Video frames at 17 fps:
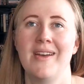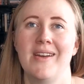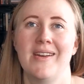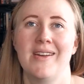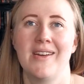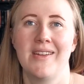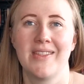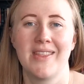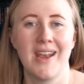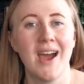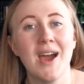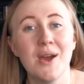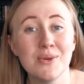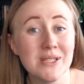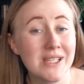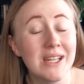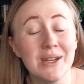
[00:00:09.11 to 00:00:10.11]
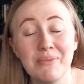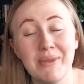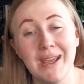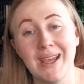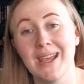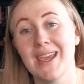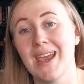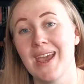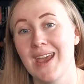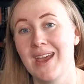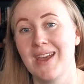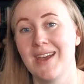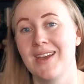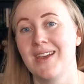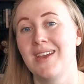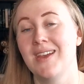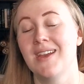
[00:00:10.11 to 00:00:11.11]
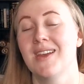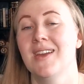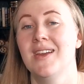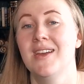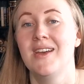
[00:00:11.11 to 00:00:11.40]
that I was gonna make a